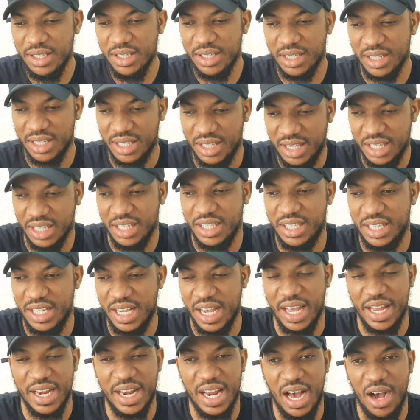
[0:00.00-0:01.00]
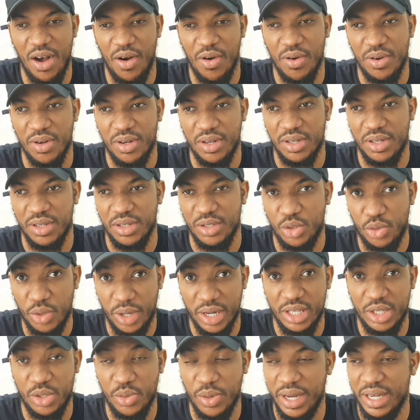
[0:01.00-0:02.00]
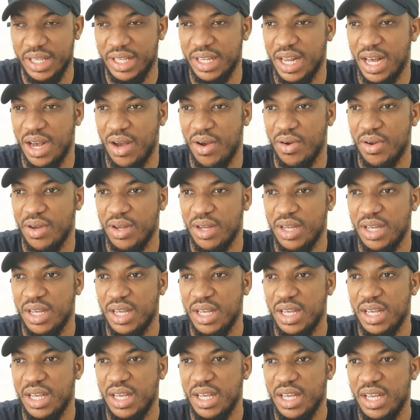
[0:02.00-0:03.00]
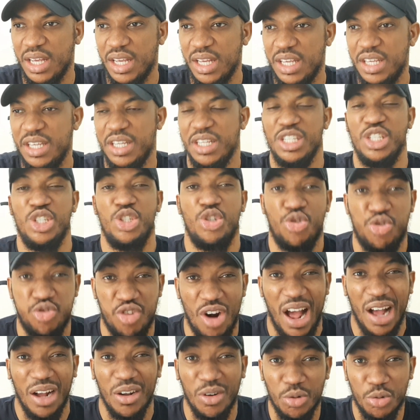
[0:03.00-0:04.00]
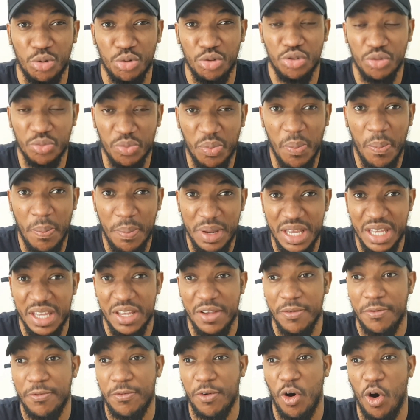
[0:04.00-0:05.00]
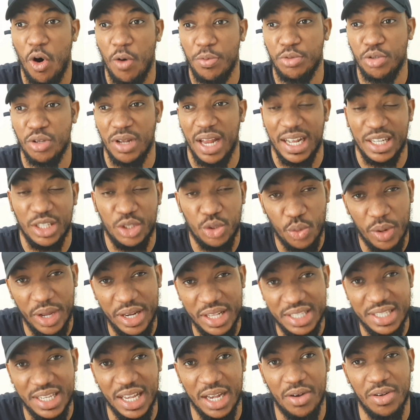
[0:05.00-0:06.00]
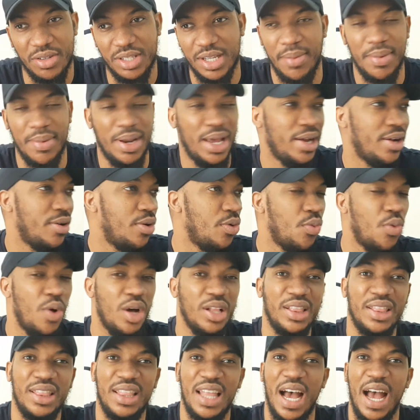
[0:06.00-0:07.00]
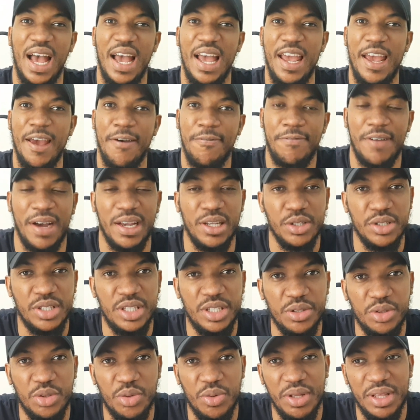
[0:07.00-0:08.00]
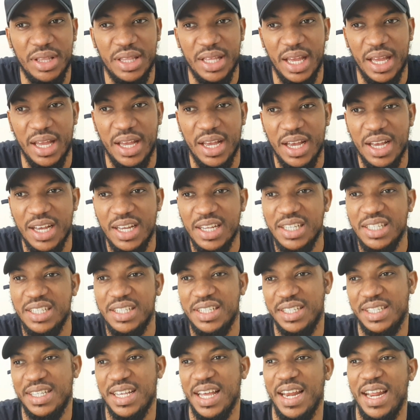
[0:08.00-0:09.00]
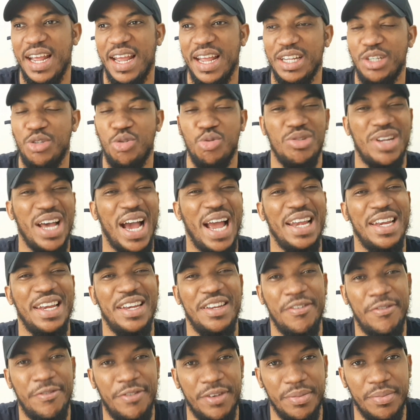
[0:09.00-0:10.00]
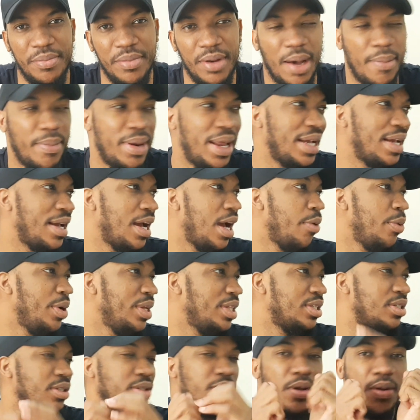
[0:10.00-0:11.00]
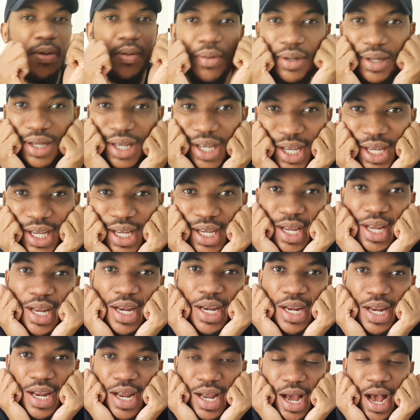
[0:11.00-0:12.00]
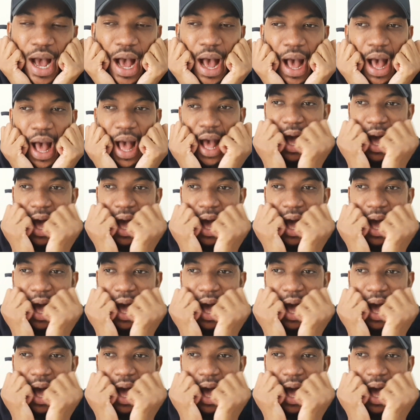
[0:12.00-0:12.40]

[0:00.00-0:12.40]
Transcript: this year now, 2020 now, he strangled me for up to like 20 seconds. I'm like, what the F are you still doing there? She said, should I leave him? I'm like, wait. I